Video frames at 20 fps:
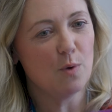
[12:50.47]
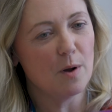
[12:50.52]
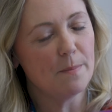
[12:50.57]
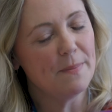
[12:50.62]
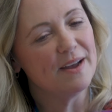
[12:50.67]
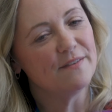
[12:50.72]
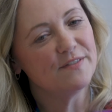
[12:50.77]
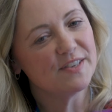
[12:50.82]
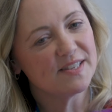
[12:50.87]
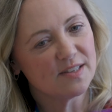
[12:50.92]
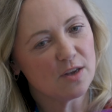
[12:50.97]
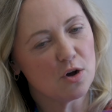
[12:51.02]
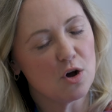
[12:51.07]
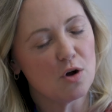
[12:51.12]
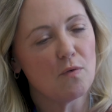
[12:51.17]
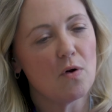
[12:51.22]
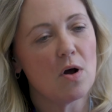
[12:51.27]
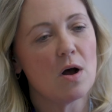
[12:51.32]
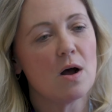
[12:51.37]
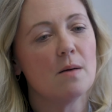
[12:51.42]
a bit of a
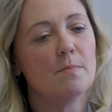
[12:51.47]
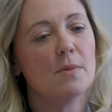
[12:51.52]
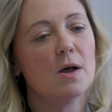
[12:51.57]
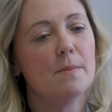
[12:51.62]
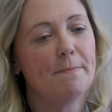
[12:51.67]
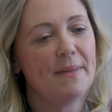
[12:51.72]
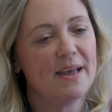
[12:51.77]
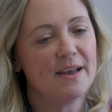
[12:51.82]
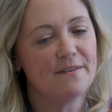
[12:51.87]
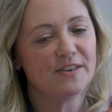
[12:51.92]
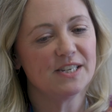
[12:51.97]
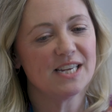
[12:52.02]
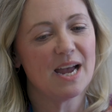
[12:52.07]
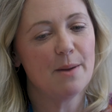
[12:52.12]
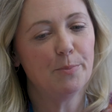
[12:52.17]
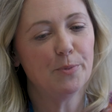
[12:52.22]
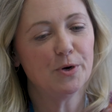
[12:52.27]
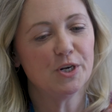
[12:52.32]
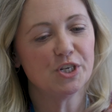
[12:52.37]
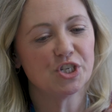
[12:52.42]
sore arm, a bit of a
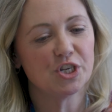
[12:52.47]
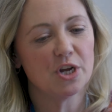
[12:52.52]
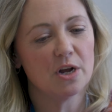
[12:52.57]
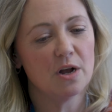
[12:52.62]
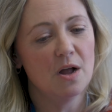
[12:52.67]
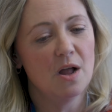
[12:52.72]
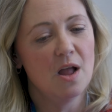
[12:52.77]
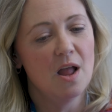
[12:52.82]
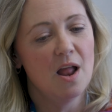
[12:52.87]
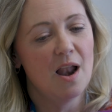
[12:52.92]
temperature.